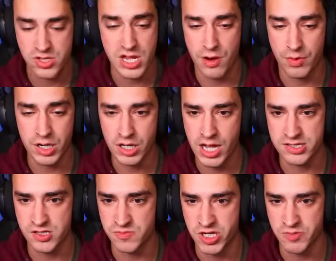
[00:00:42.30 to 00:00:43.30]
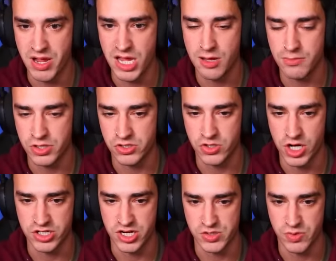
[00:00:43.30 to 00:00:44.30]
So yeah, we're gonna cause as much mayhem and
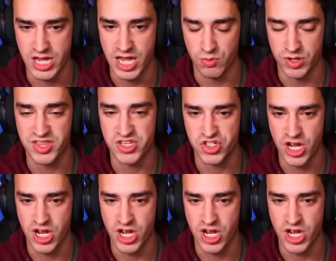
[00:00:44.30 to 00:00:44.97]
destruction as we can with this